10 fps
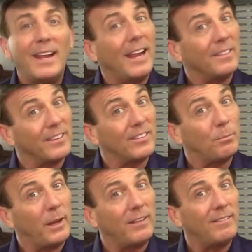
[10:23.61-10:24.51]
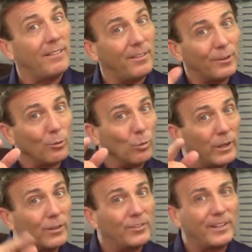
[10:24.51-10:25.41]
and this has been The
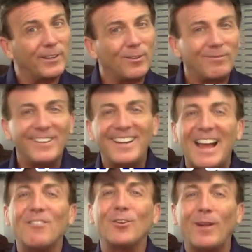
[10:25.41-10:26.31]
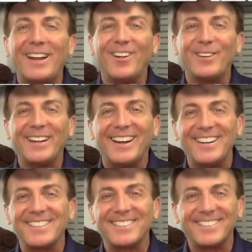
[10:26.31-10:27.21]
Real Deal. Have a great hair day,
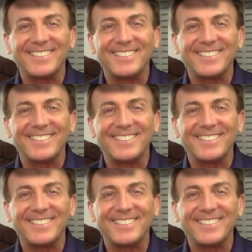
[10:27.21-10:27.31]
guys.